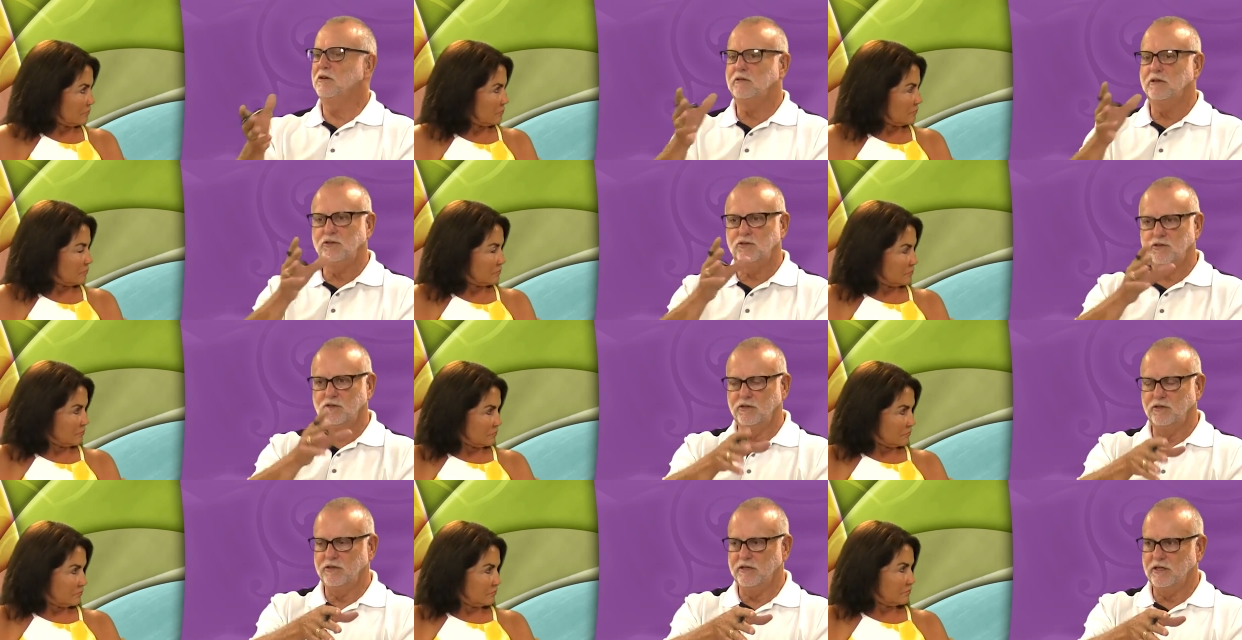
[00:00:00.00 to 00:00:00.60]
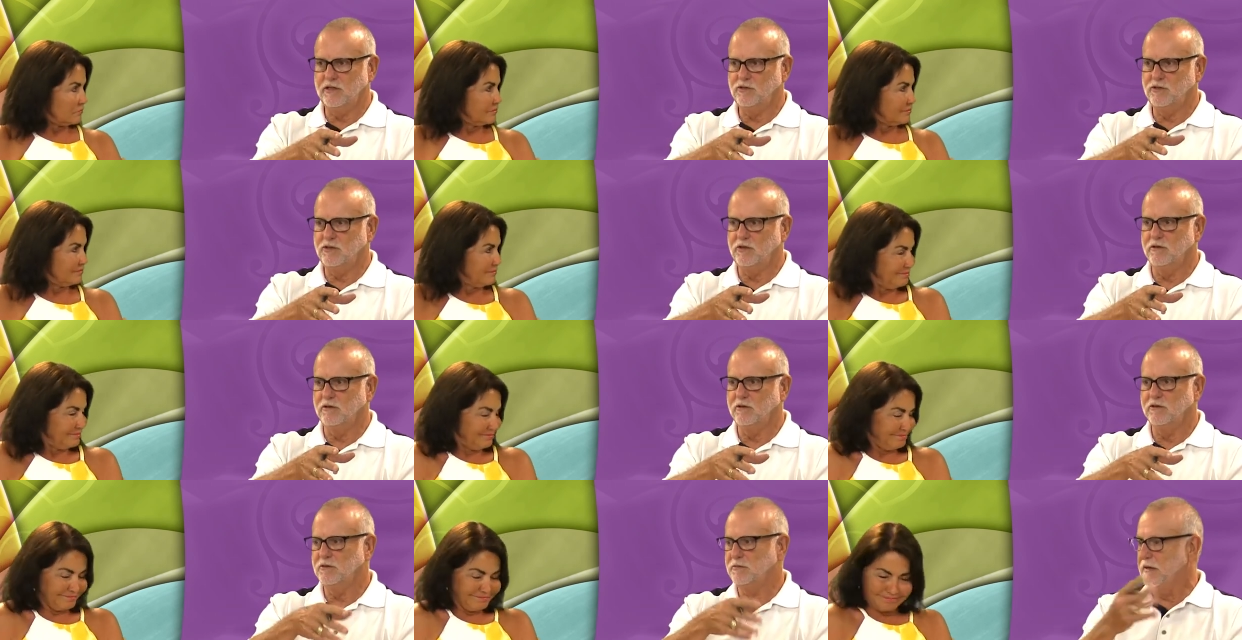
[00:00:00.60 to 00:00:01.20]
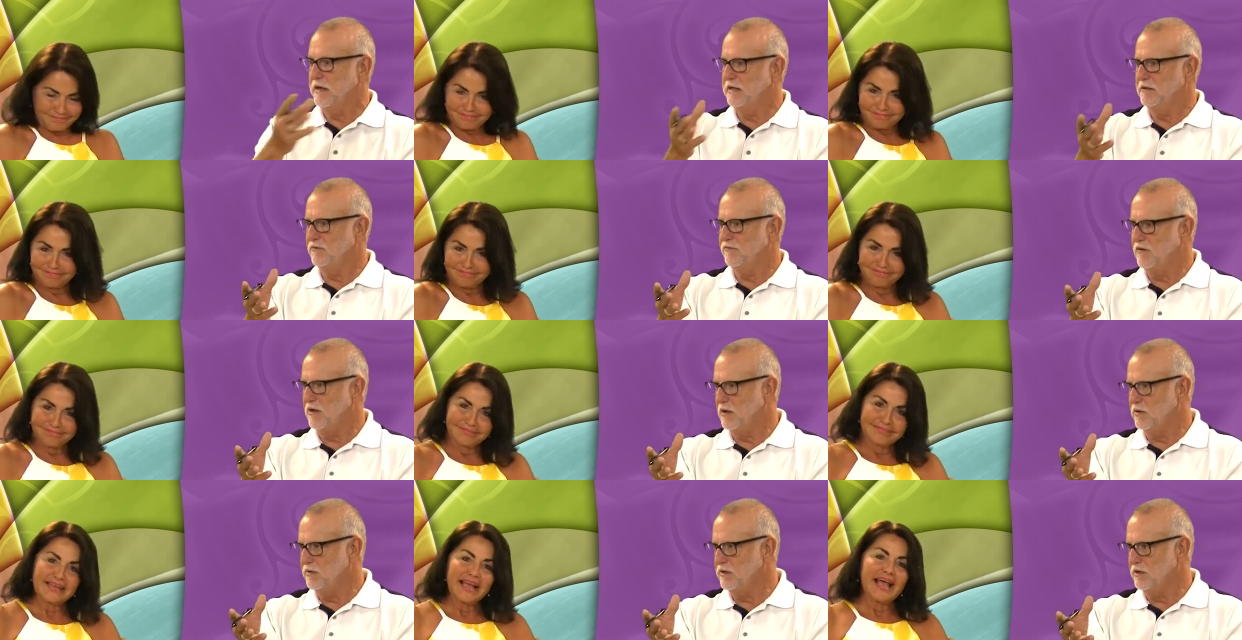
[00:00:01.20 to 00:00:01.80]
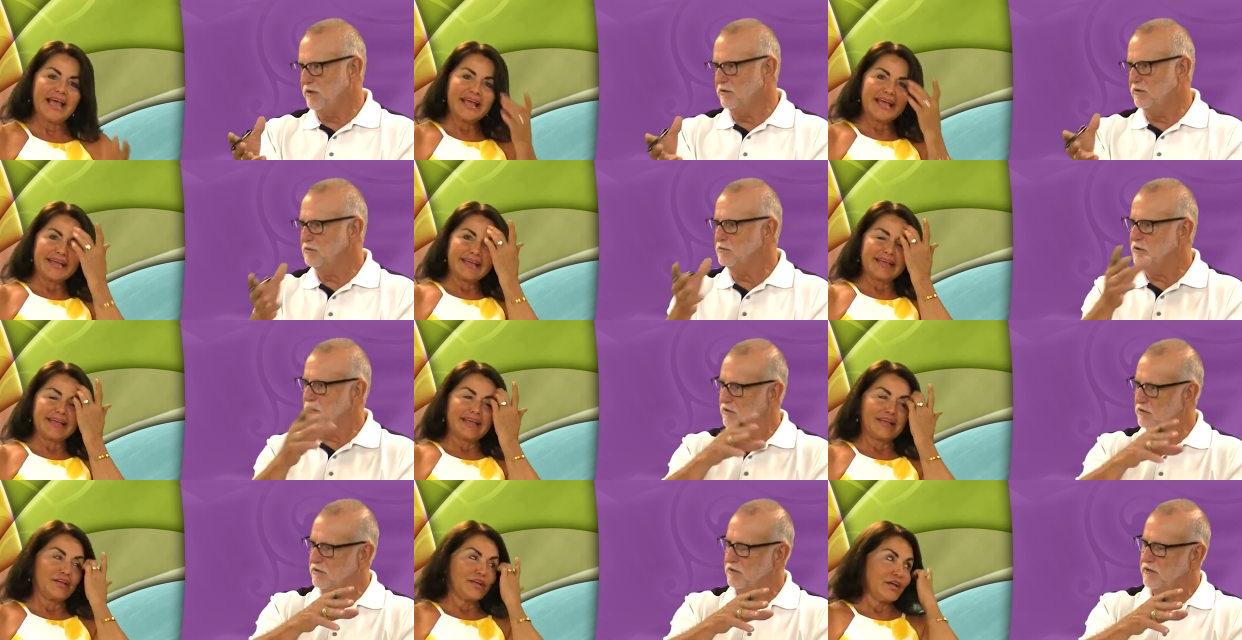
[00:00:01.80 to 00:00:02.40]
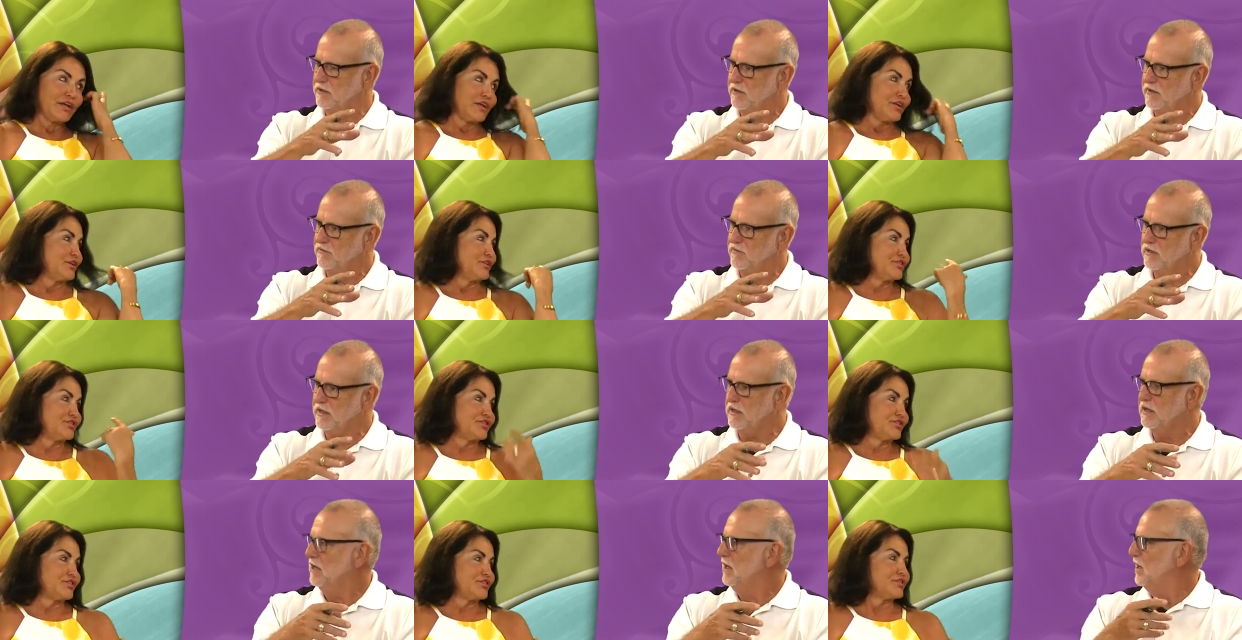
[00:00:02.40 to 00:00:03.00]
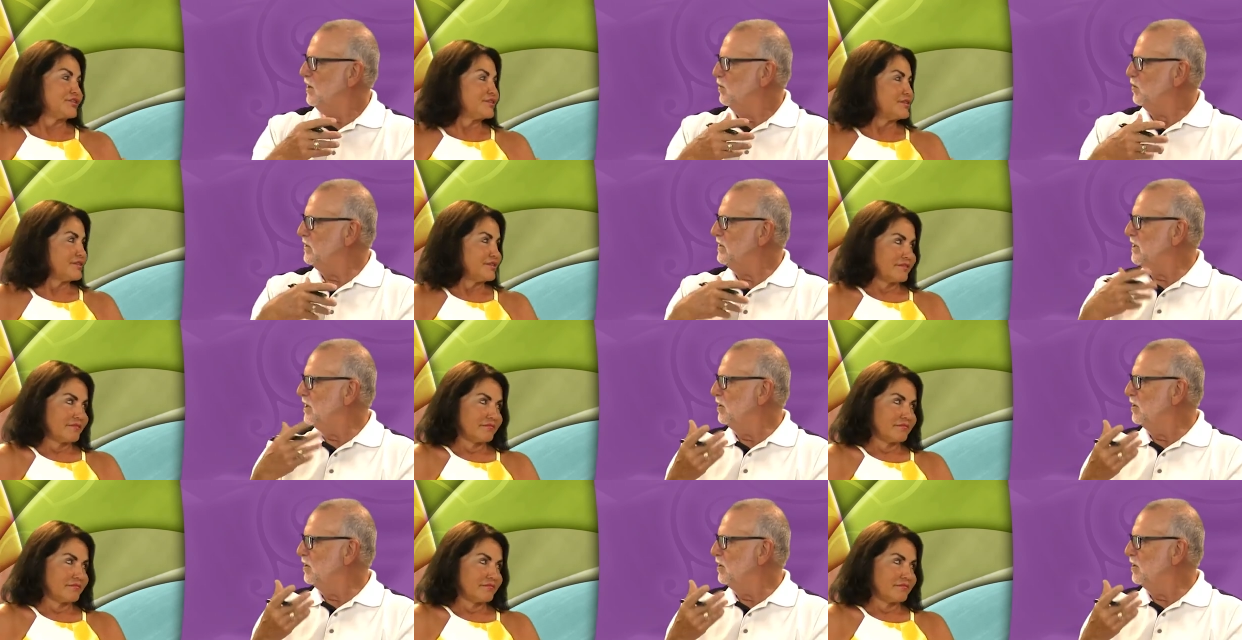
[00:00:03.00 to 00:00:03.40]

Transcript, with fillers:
Speaker 1: it's good next year, it's bad the following year, it's good the year after that. When